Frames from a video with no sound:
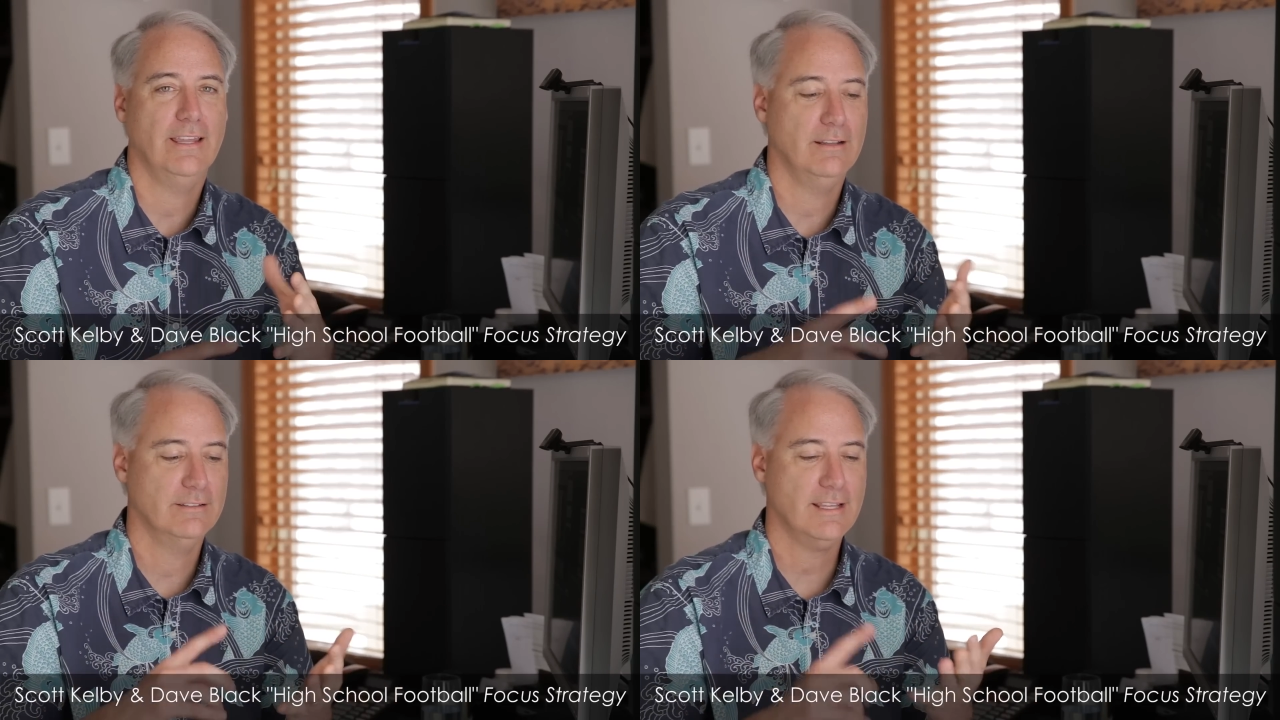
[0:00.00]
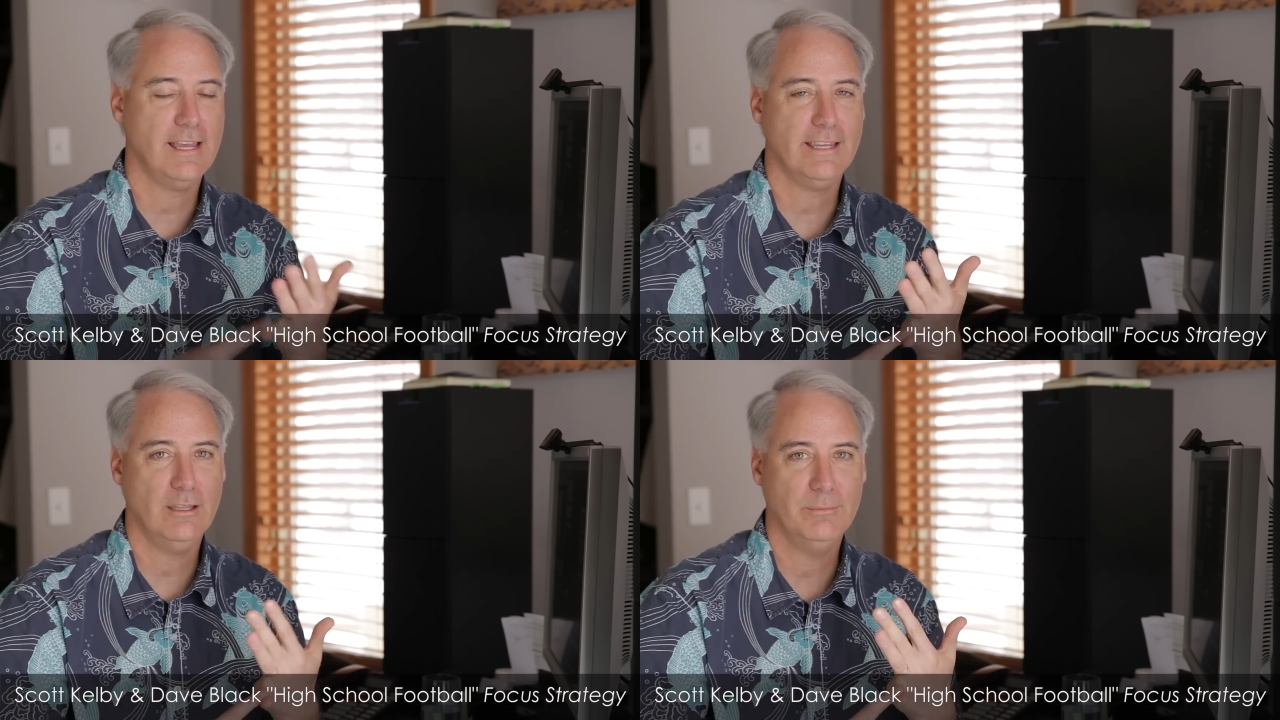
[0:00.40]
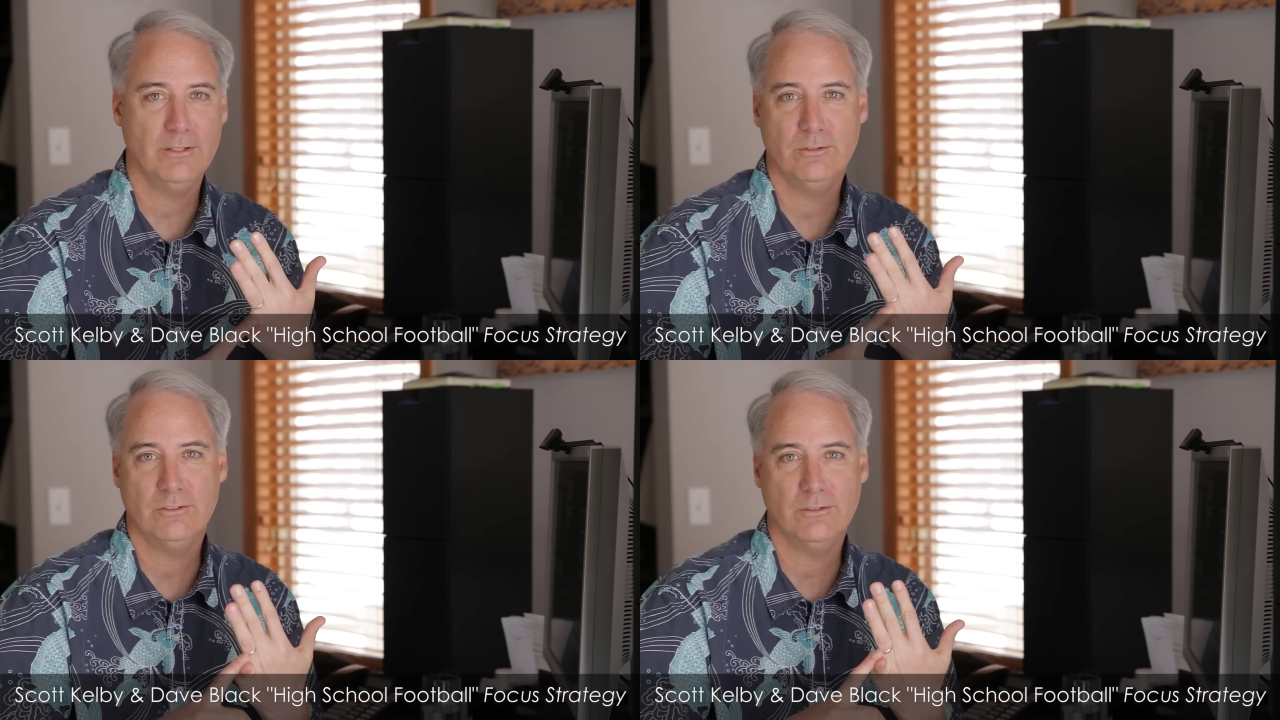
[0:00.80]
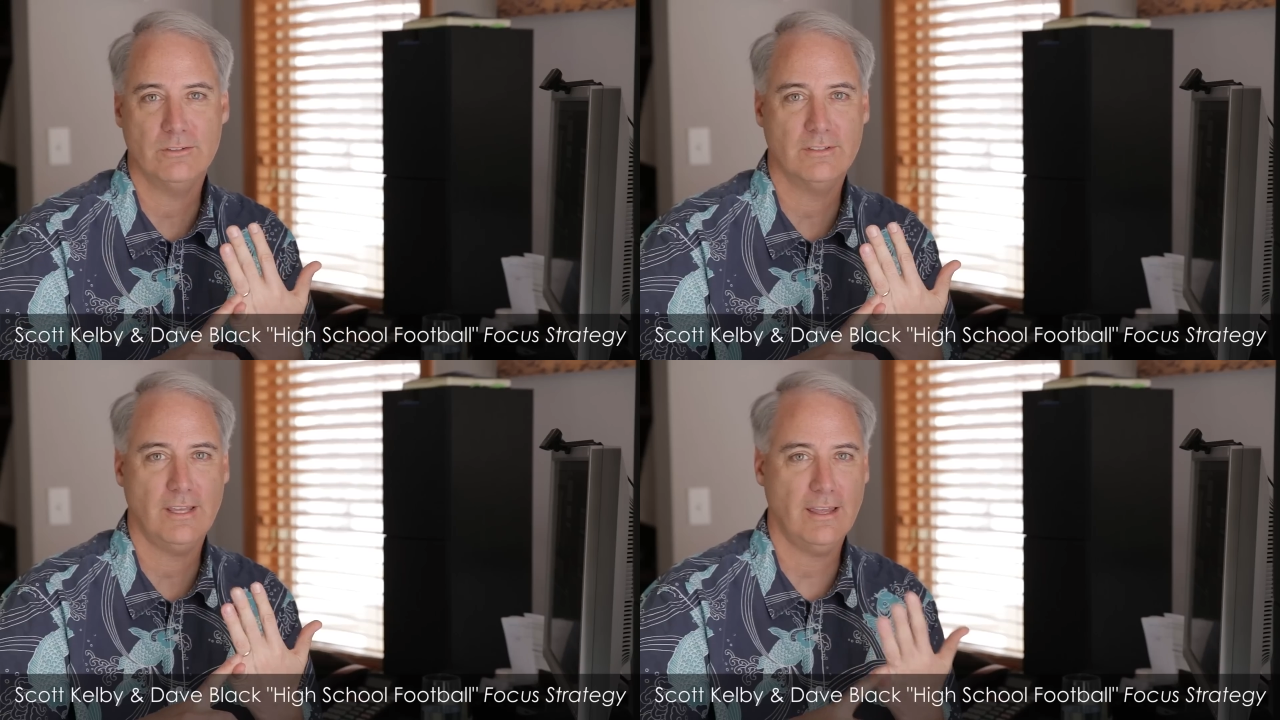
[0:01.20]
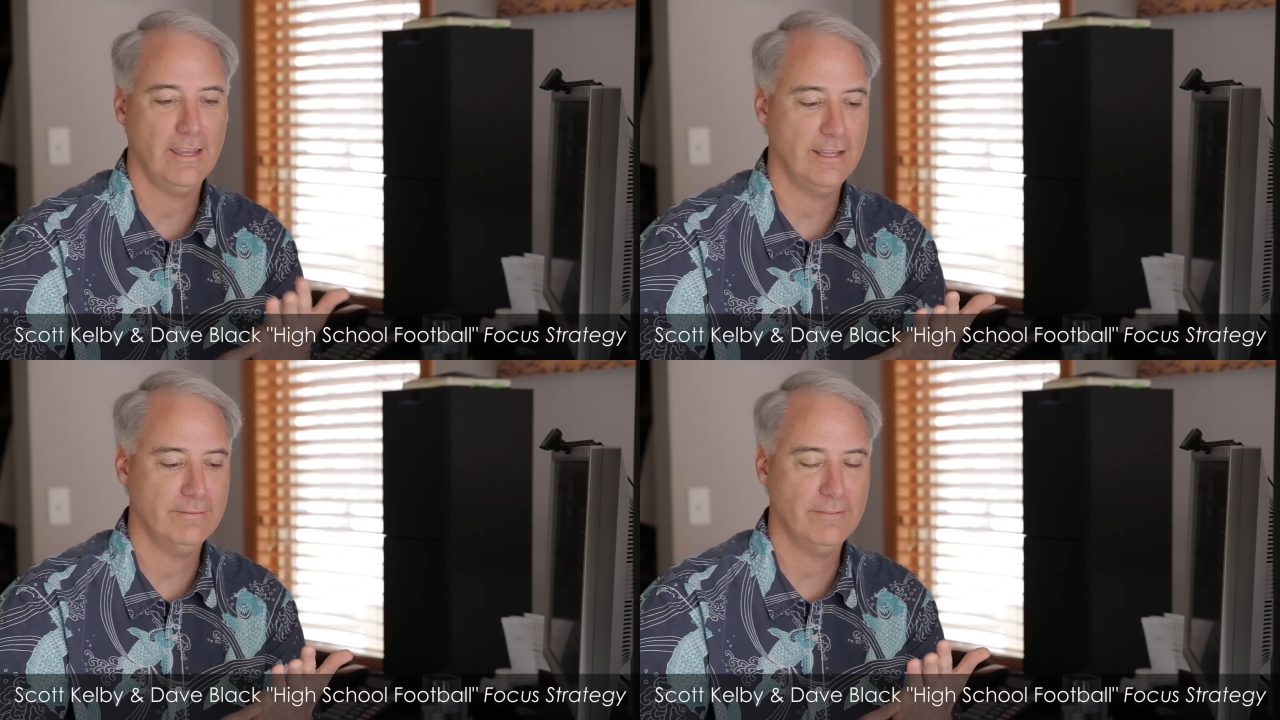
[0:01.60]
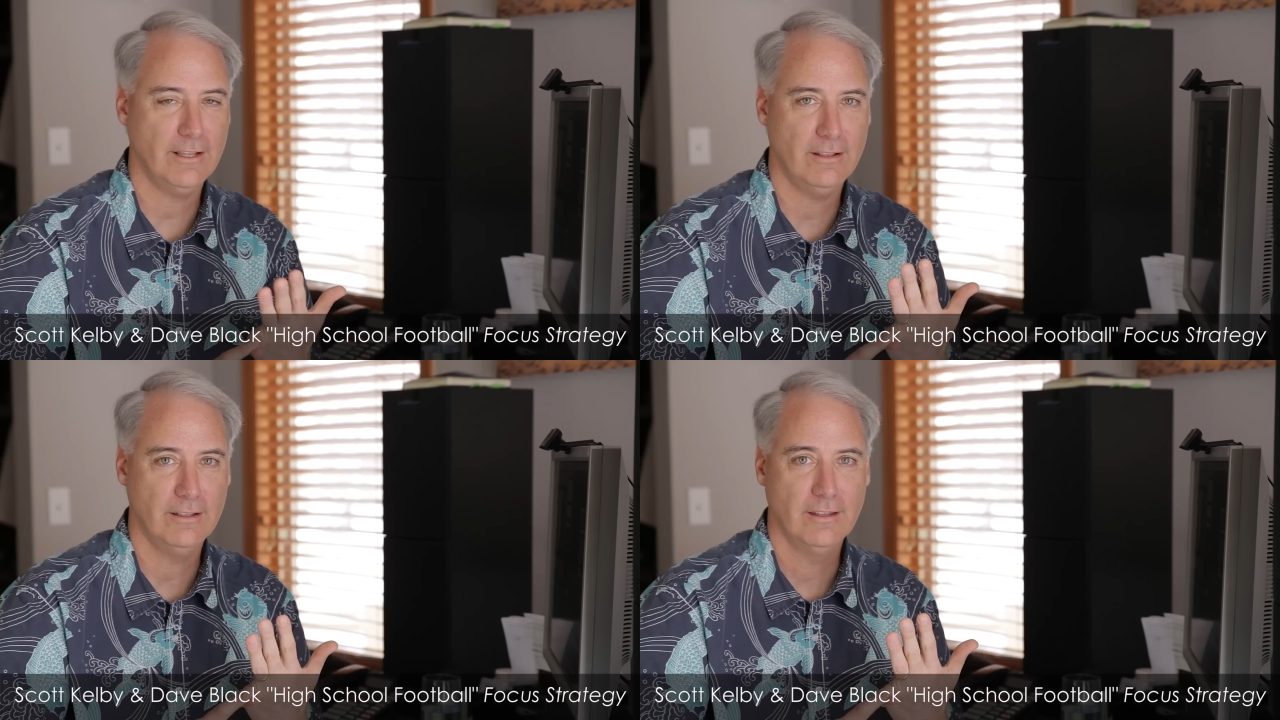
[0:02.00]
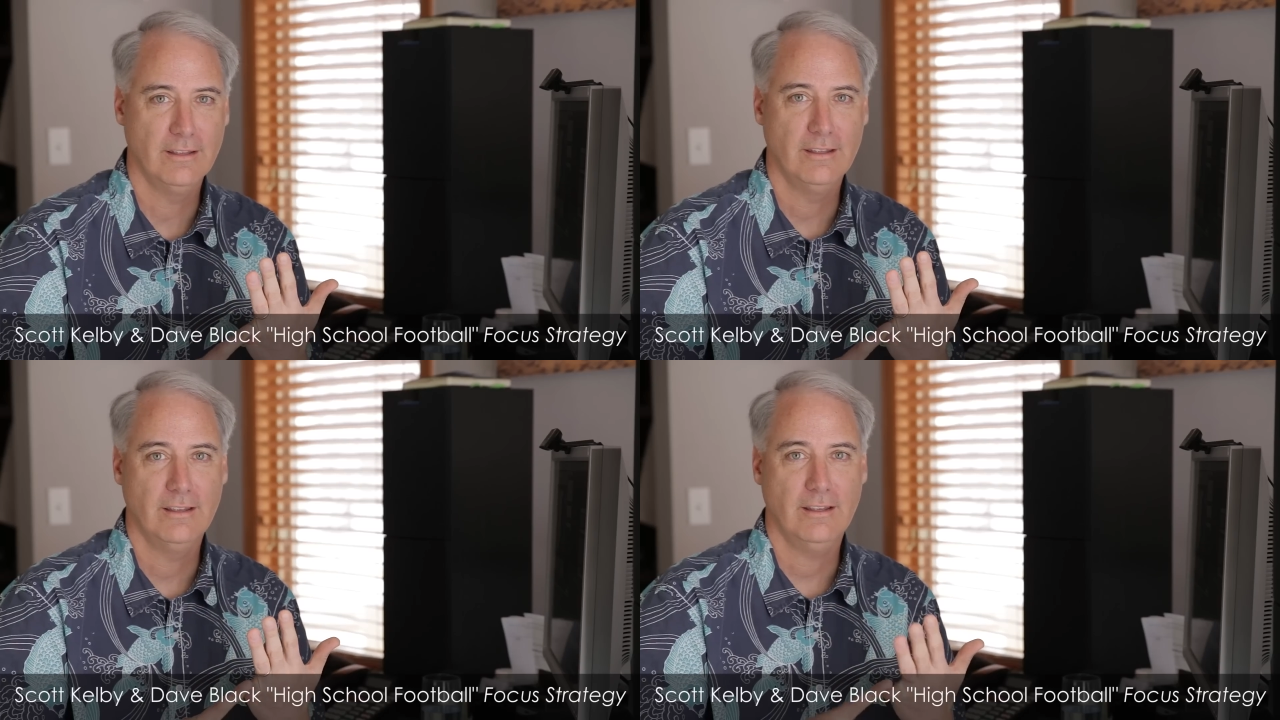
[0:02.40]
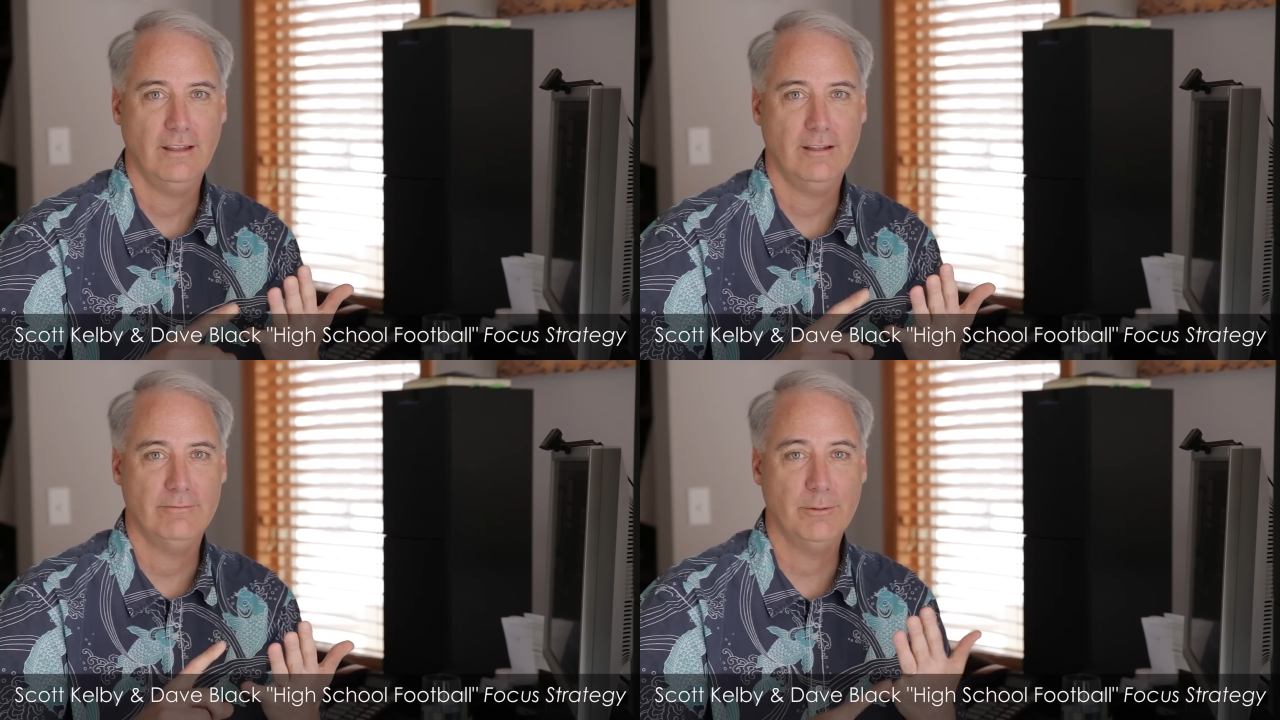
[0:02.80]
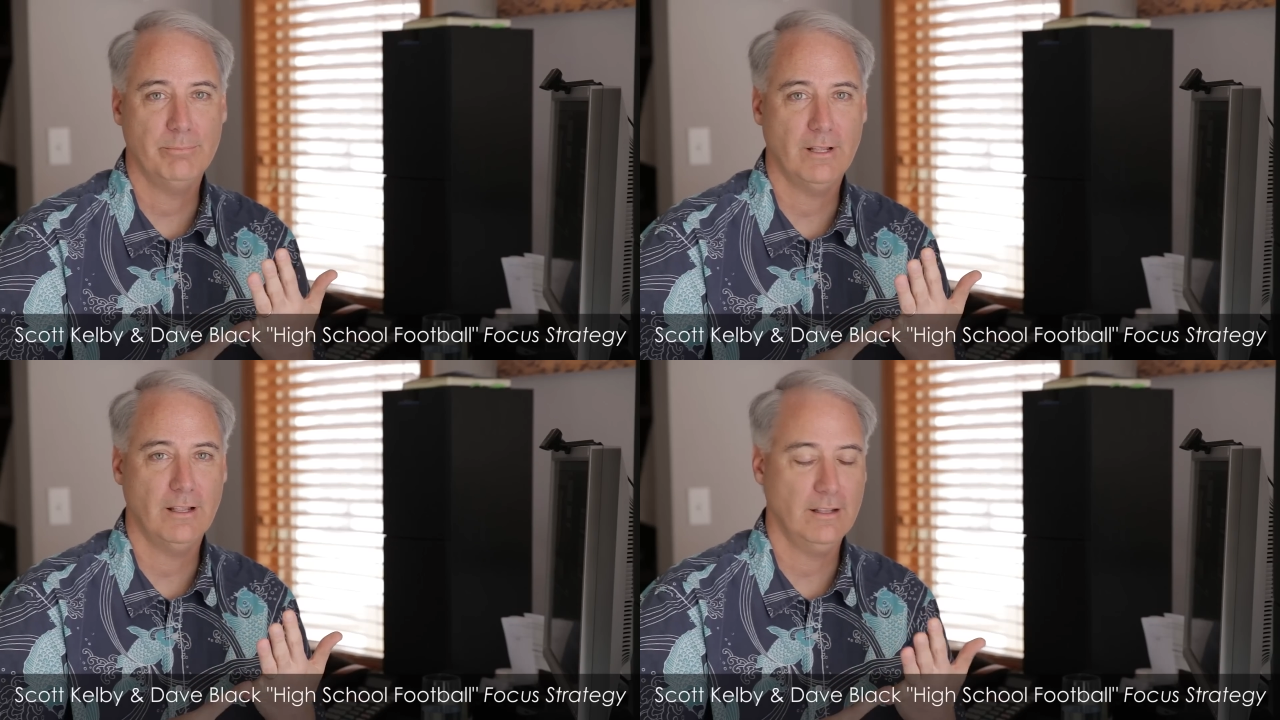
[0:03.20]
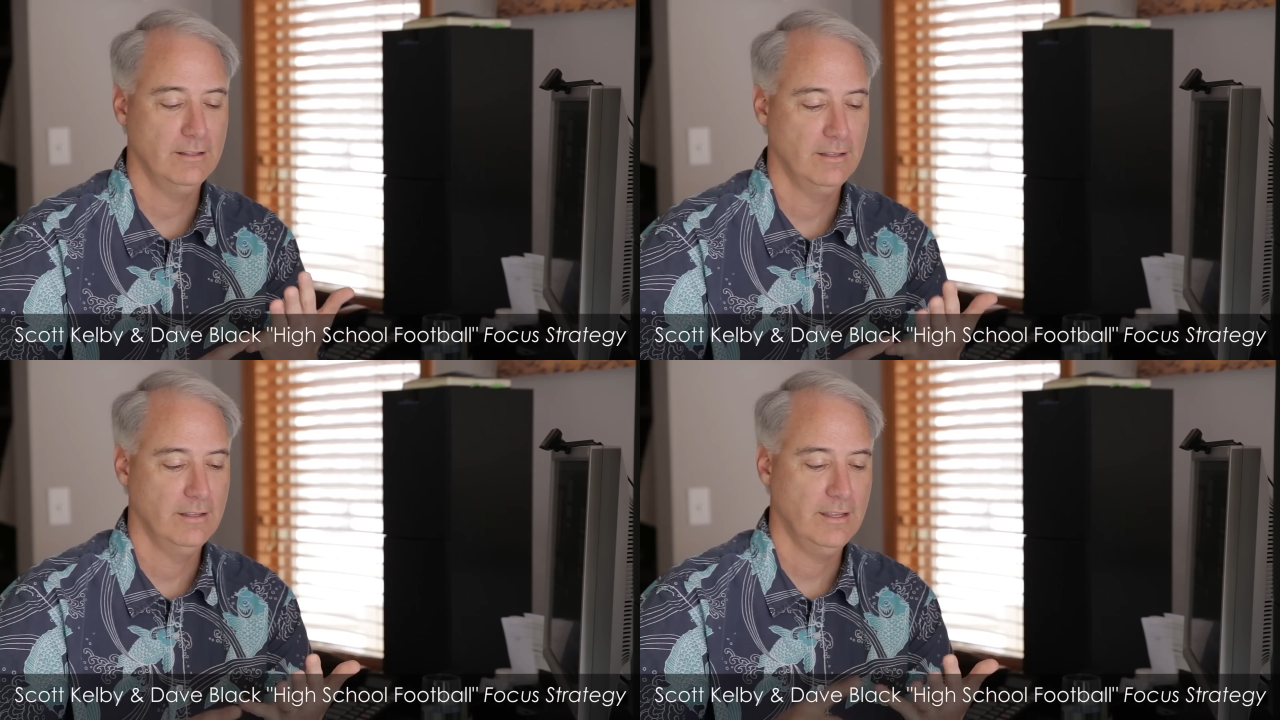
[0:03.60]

And Scott Kelby, who shoots uh, N F L uh, football,